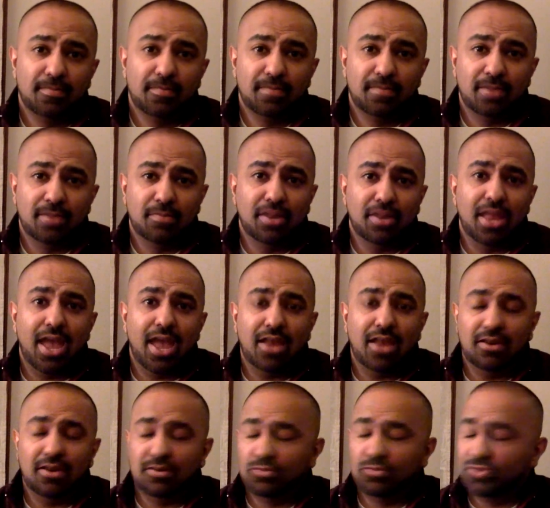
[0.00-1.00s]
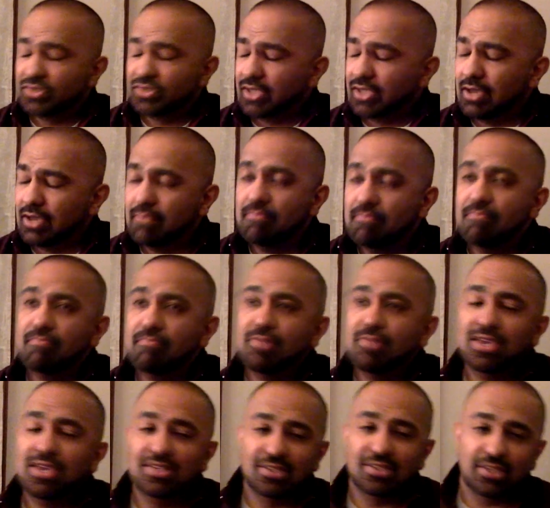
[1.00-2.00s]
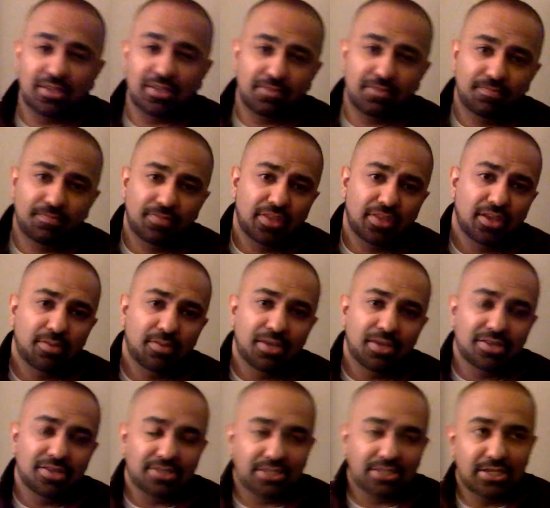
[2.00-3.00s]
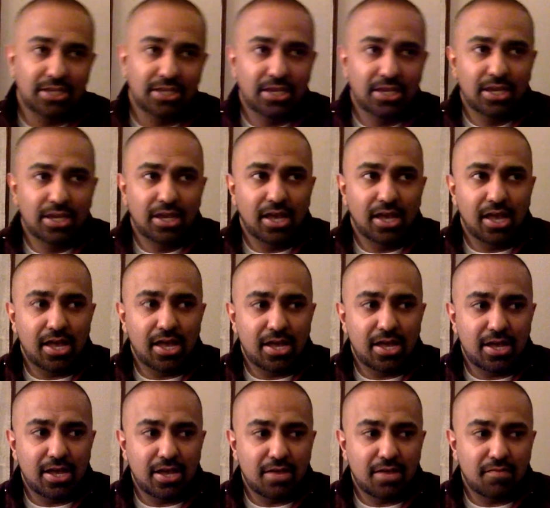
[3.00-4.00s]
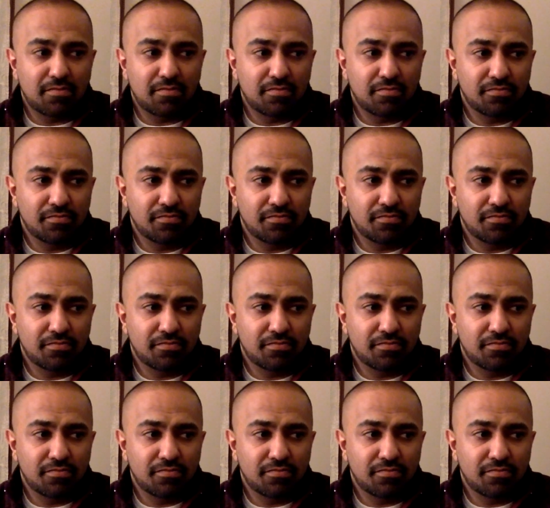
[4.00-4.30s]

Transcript: in Manhattan. It was amazing, amazing. Um,